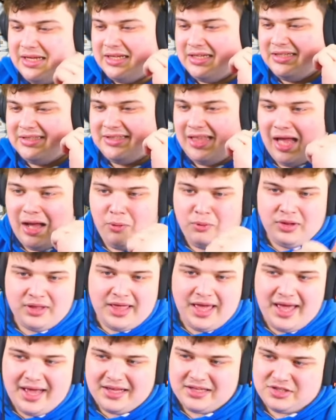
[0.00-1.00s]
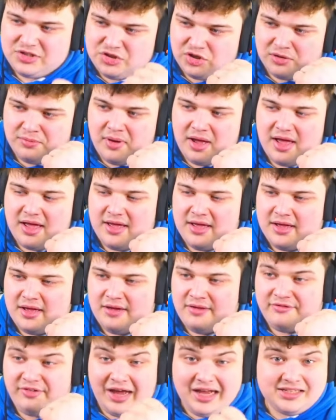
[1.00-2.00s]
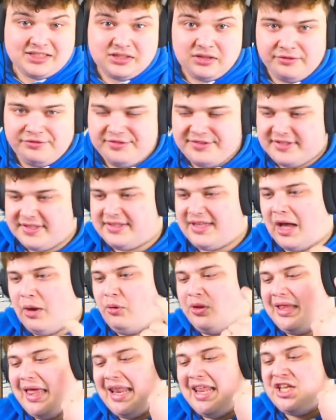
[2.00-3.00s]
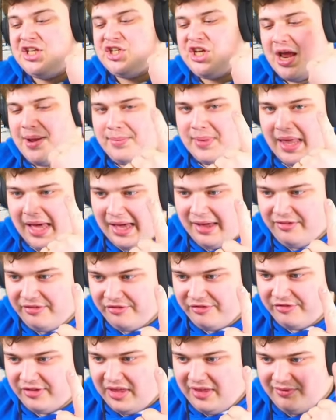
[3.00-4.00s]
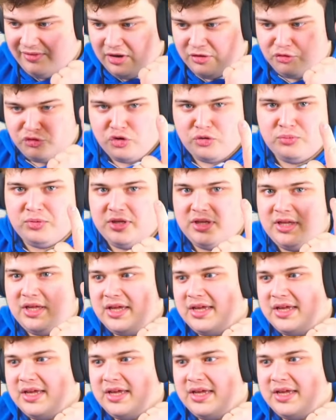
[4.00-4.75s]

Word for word: That will get some uh, Vice gloves. That will get a gem knife, either ruby,